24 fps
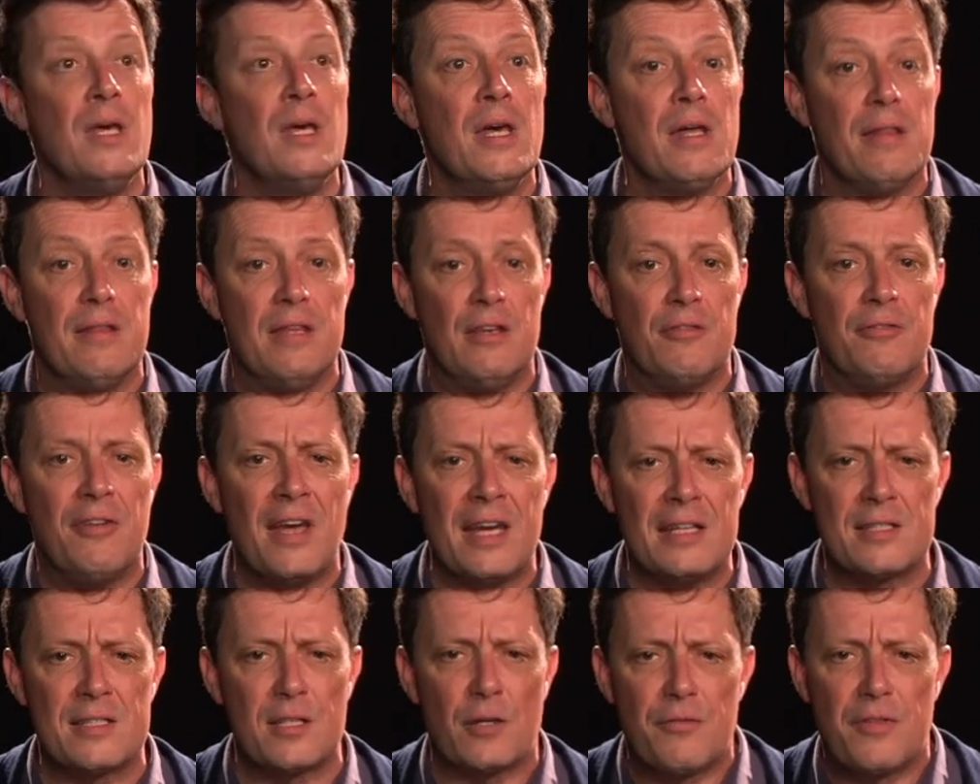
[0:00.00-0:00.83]
The
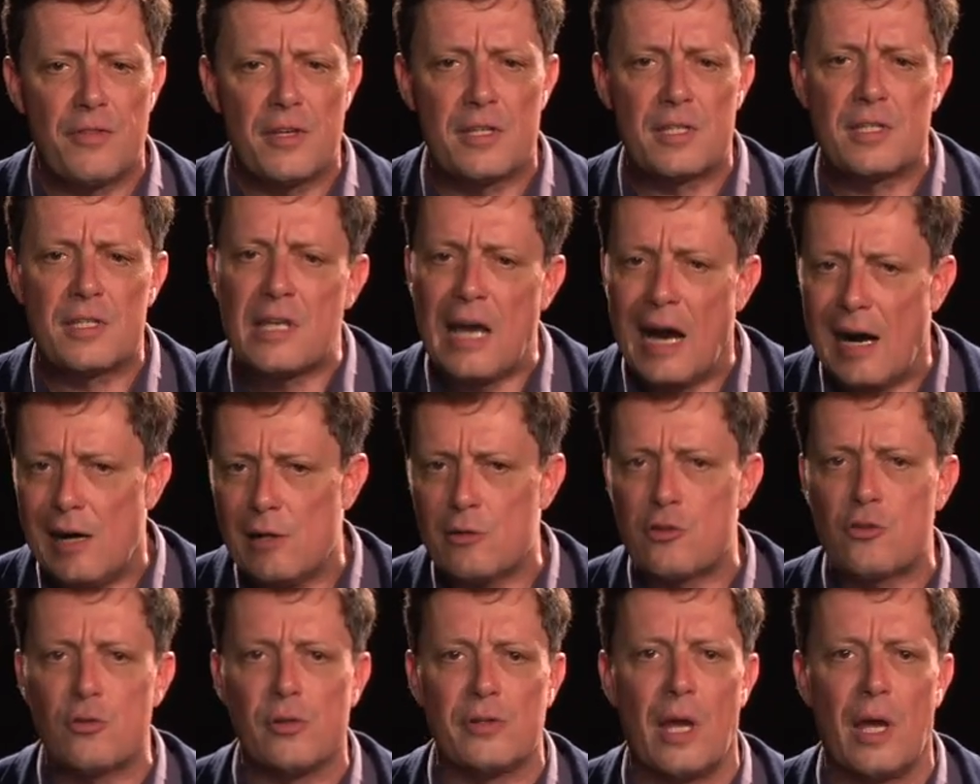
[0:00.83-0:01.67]
effects of this
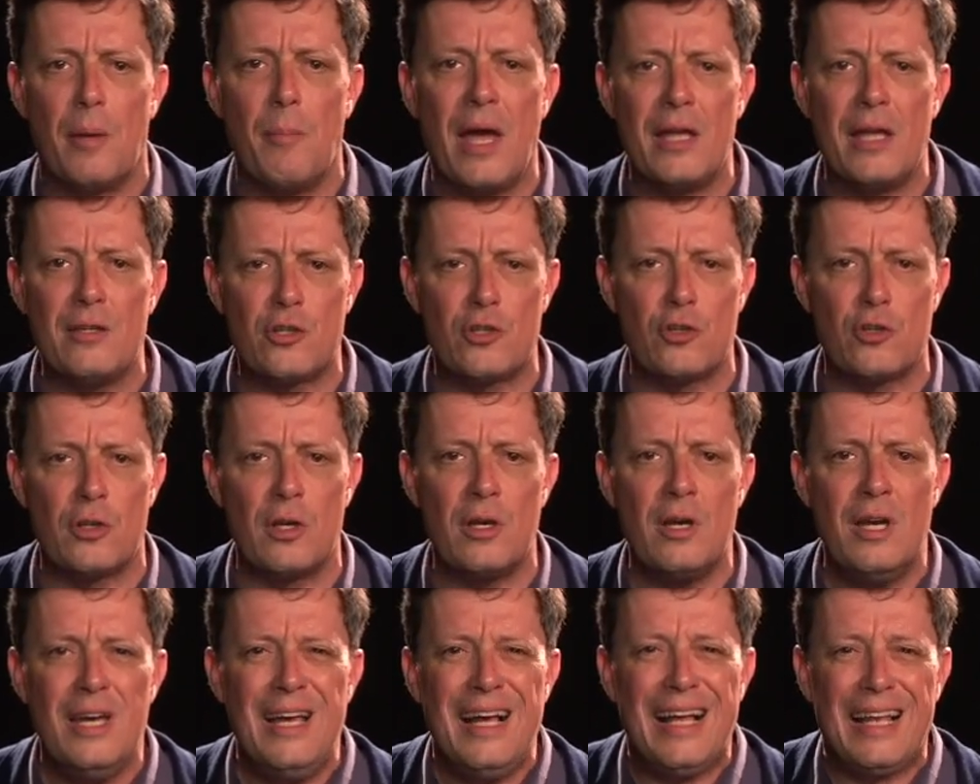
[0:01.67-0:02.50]
cultural dimension
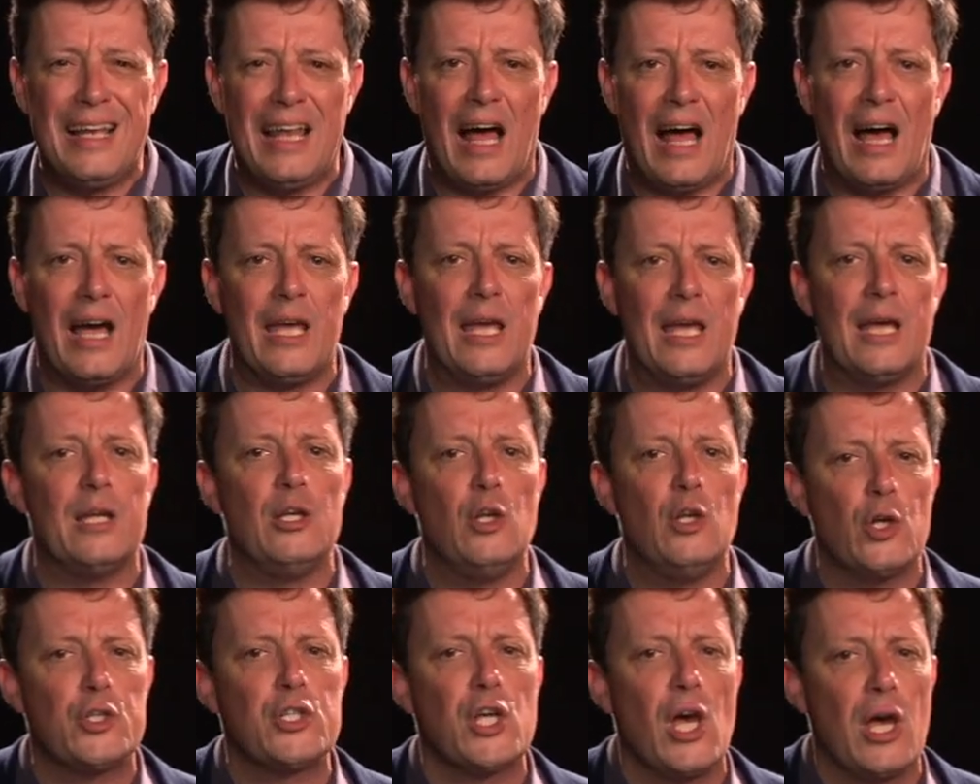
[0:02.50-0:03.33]
lie
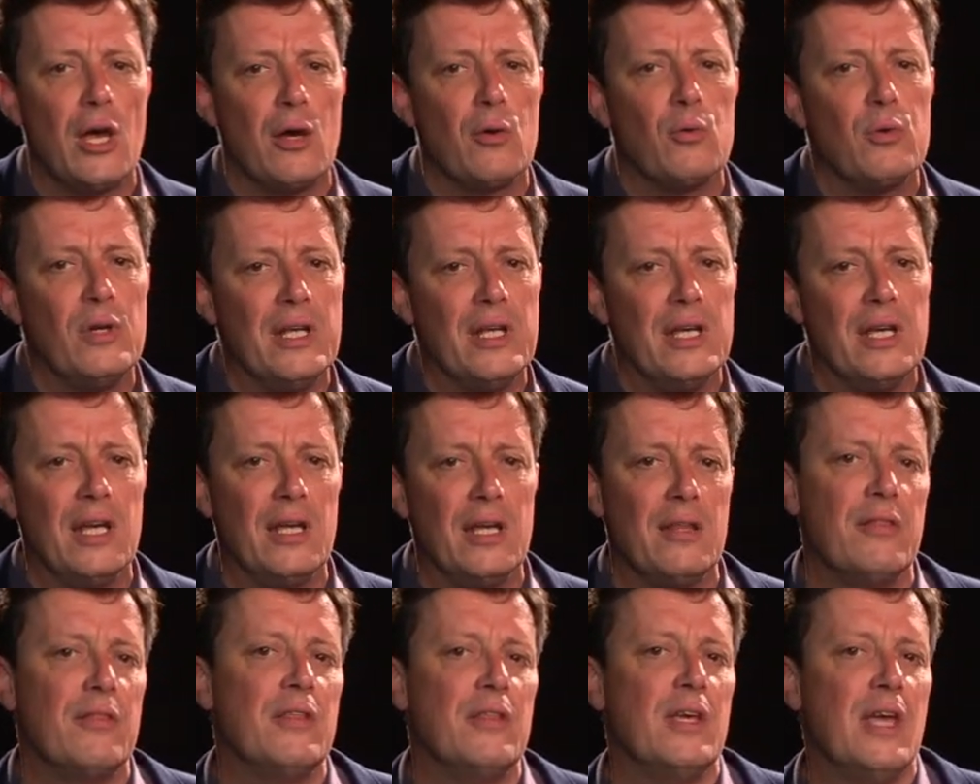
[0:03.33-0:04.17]
not only
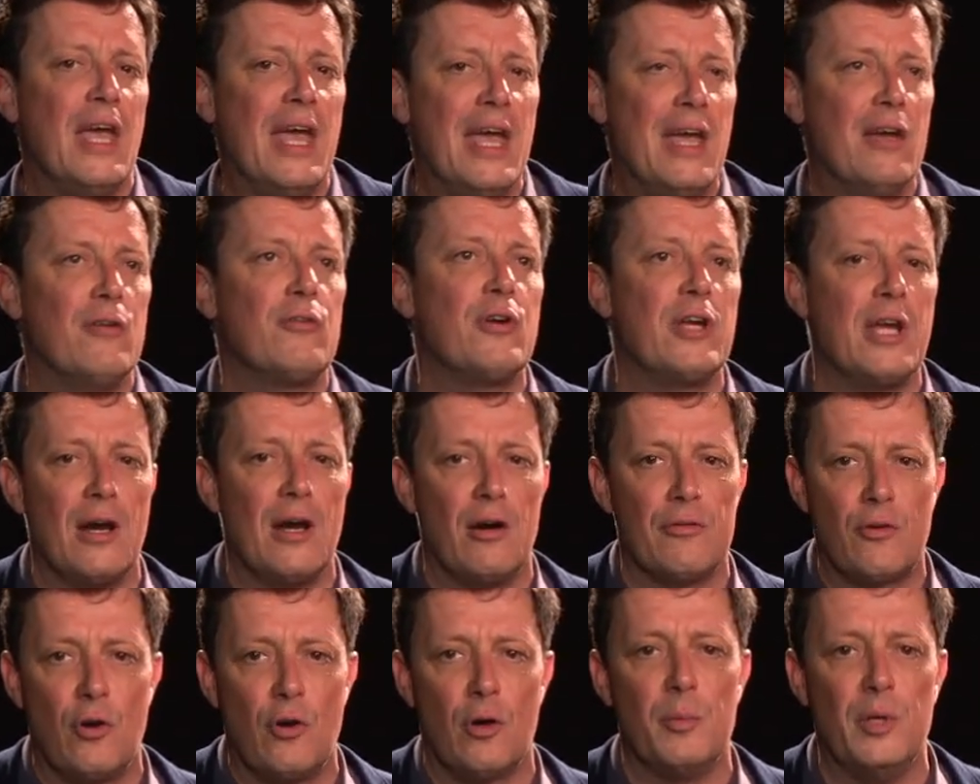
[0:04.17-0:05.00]
in the area
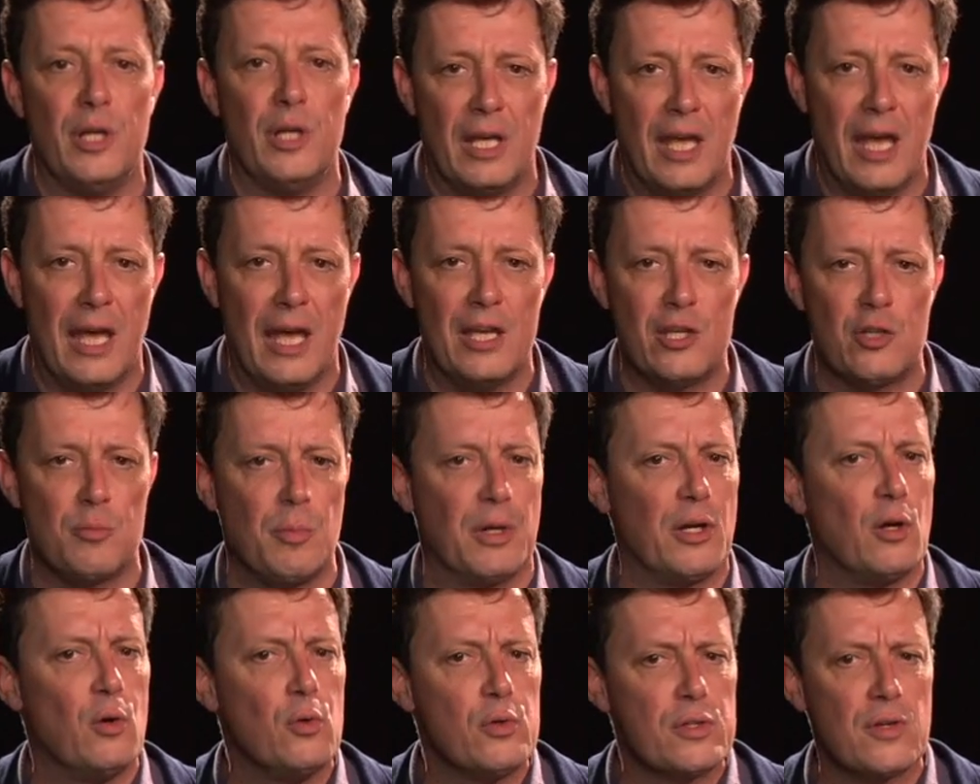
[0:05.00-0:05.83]
of communication, but
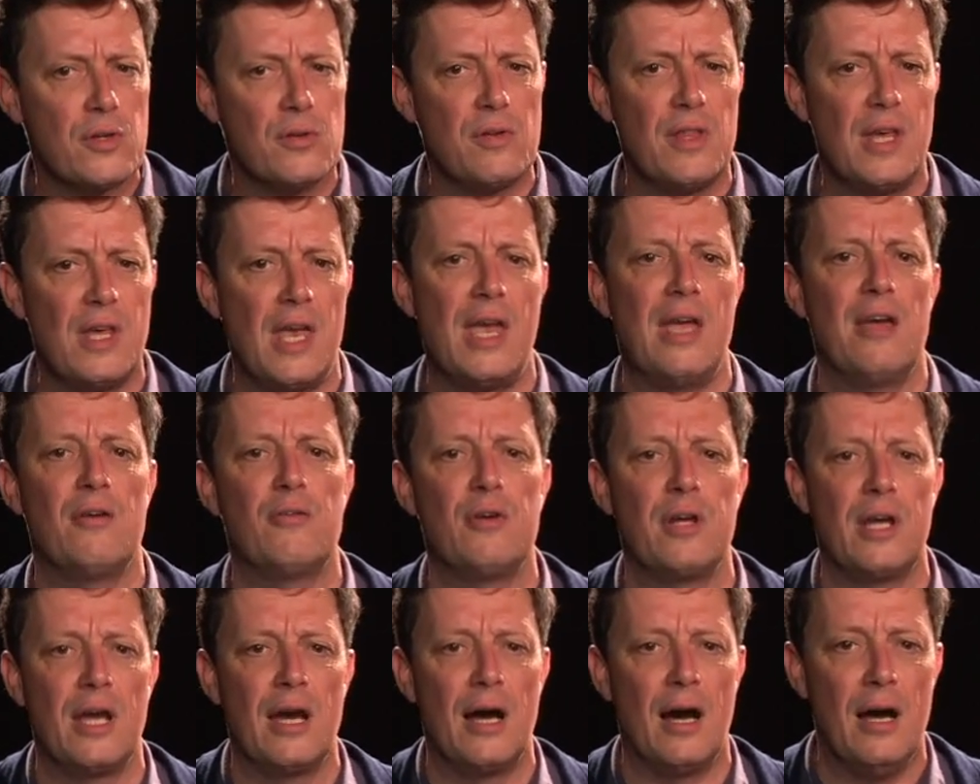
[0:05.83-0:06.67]
also in the
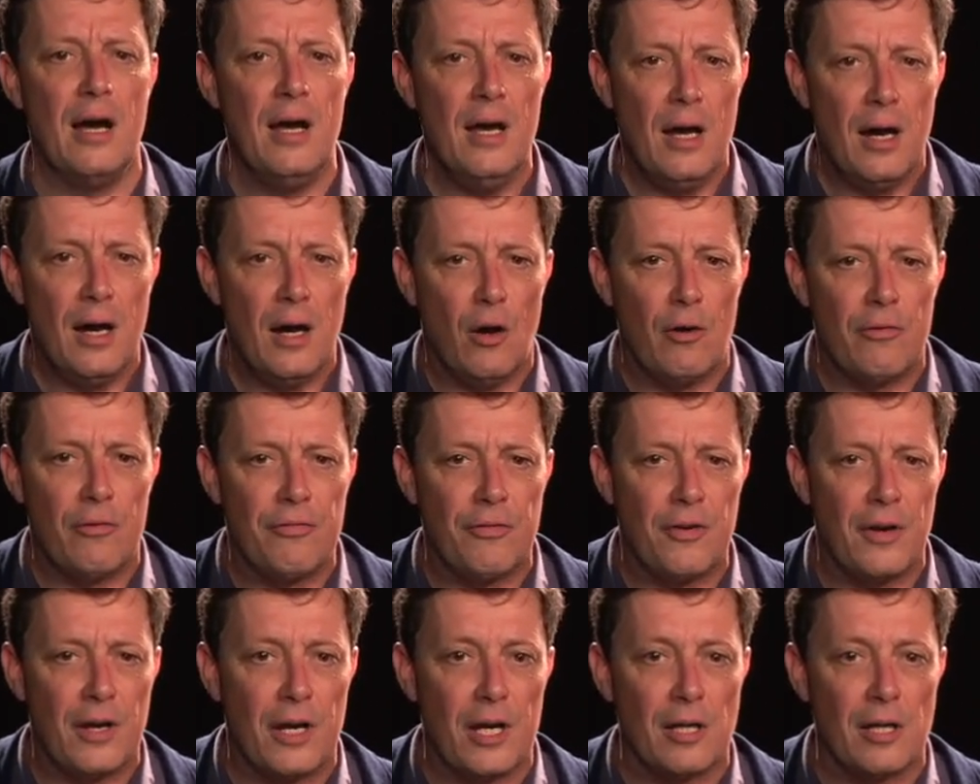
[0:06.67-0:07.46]
area of